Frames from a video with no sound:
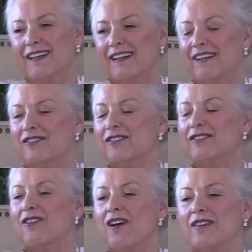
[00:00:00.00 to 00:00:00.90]
it
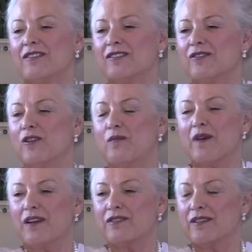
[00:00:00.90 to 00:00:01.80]
just causes so
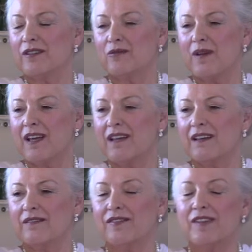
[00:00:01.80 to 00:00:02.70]
much in the way
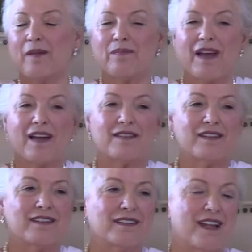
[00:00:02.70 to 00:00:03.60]
of setbacks
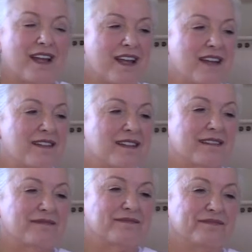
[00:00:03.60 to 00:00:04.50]
and delays and